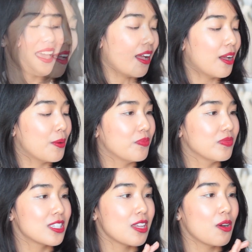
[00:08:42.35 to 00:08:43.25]

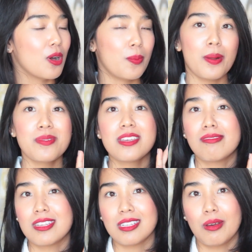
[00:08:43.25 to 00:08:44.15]
Um, so I'll probably
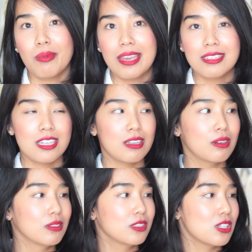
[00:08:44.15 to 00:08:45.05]
give this away
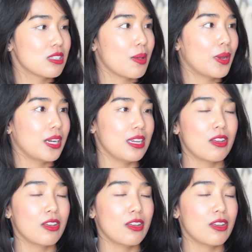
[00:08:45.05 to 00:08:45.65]
to, to somebody.